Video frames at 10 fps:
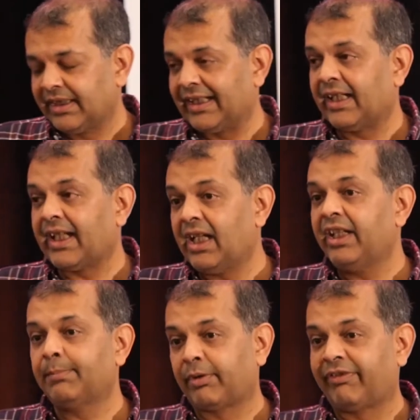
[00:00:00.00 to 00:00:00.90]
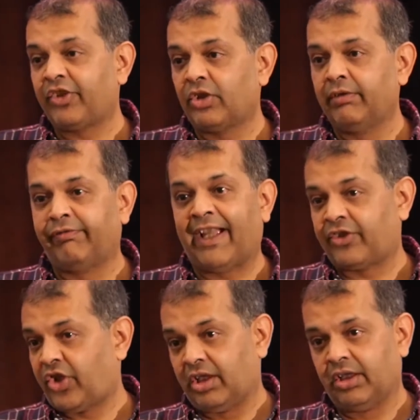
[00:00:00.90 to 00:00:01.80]
and I hired a professional
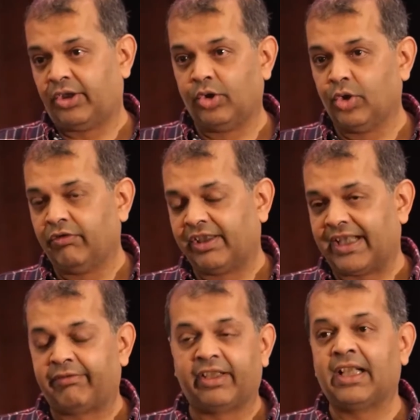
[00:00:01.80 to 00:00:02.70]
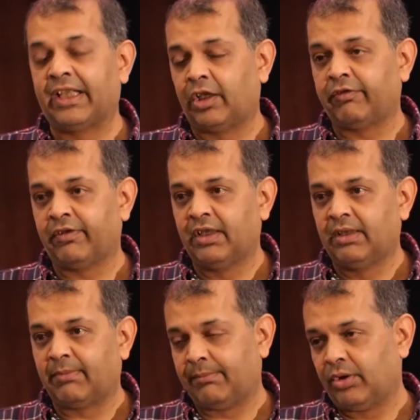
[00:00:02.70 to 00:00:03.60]
fact checker to go over every line of
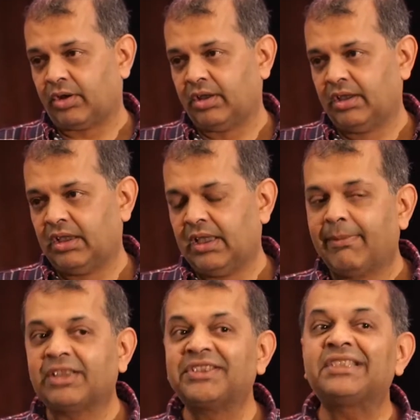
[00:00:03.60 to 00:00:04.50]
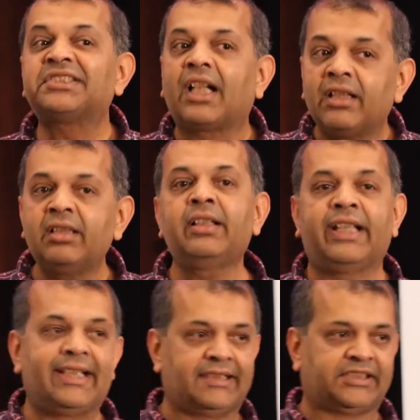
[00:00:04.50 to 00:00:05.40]
my book. Because that's another
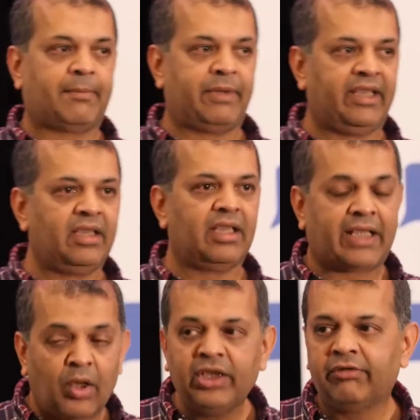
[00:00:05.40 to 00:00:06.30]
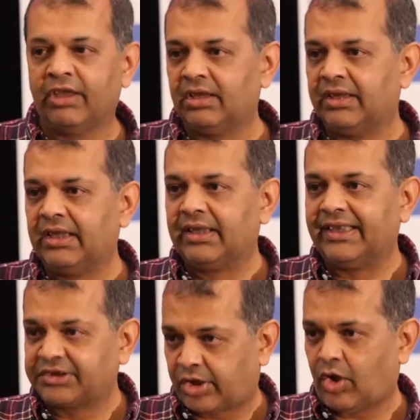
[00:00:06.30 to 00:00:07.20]
thing that's happening. Around the world,
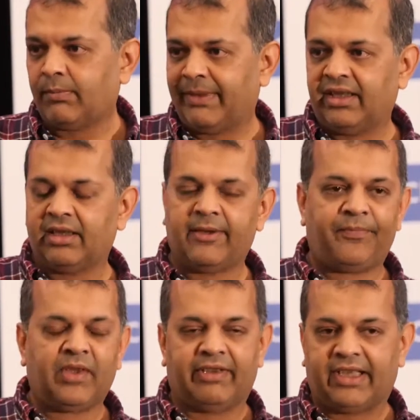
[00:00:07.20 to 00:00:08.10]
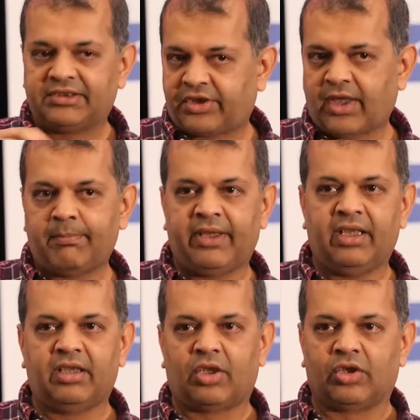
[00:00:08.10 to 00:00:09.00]
these strong men, whether it's Trump
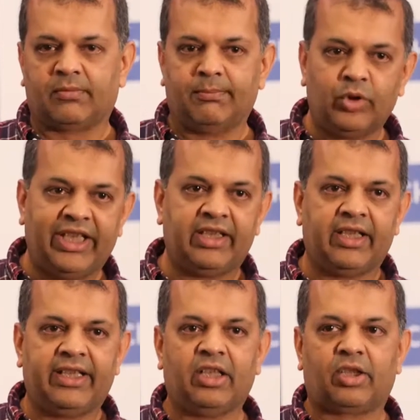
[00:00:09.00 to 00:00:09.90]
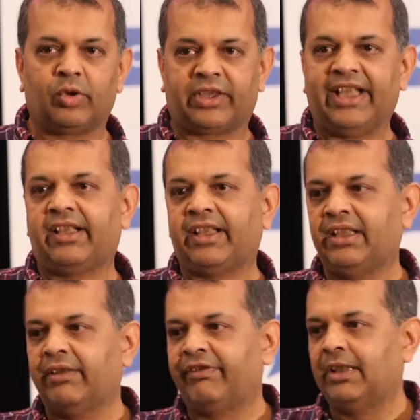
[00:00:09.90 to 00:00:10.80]
here, or Modi in India, or Duterte
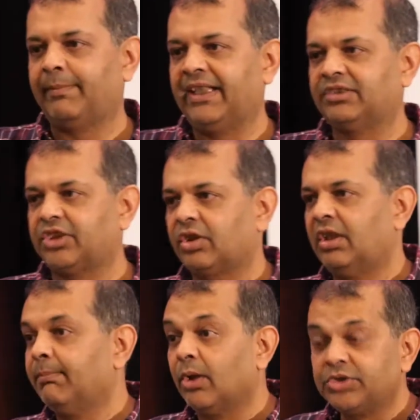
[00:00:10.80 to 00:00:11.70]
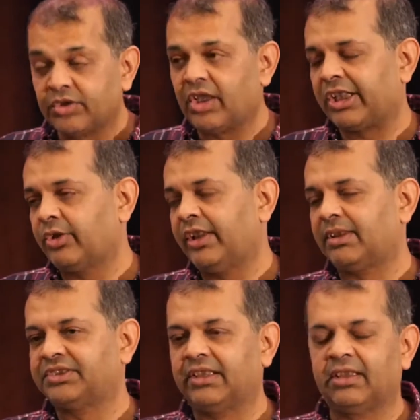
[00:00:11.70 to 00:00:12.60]
in the Philippines, or Bolsonaro in
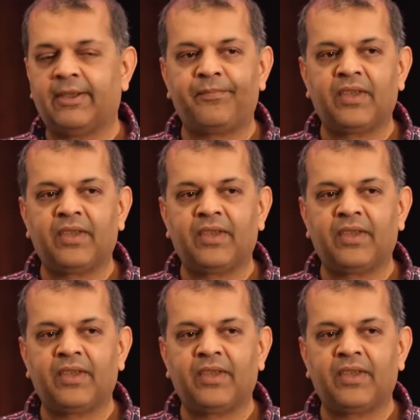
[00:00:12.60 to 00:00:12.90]
Brazil,